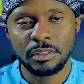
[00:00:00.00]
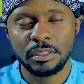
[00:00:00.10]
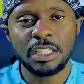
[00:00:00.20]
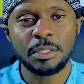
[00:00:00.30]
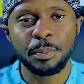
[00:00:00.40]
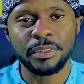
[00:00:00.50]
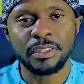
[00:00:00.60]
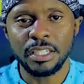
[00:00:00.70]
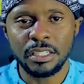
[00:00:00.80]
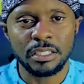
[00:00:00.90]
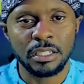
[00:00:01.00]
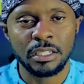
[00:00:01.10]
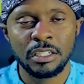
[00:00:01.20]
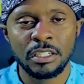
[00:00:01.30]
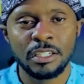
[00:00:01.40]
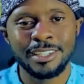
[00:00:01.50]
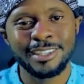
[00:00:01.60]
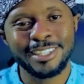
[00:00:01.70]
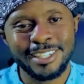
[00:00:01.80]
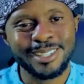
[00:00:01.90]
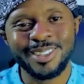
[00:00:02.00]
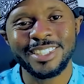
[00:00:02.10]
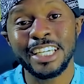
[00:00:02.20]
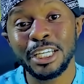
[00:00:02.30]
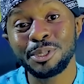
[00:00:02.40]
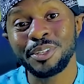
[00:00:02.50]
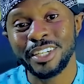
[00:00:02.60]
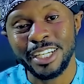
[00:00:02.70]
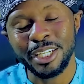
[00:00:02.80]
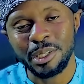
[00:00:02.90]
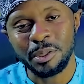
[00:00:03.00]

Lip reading: That's pathetic. This is not ghetto radio.